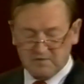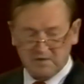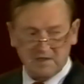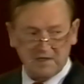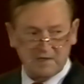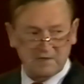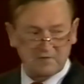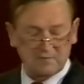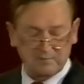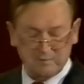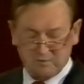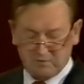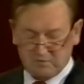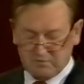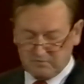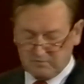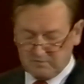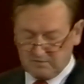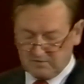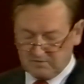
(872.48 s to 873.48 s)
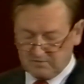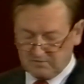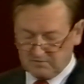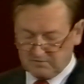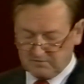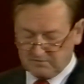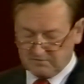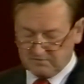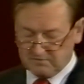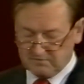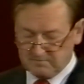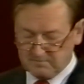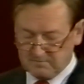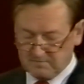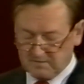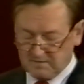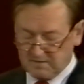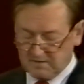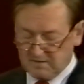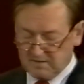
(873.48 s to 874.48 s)
the export of minerals.
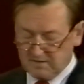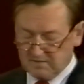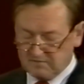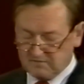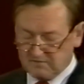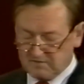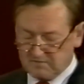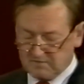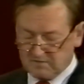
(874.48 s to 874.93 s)
Some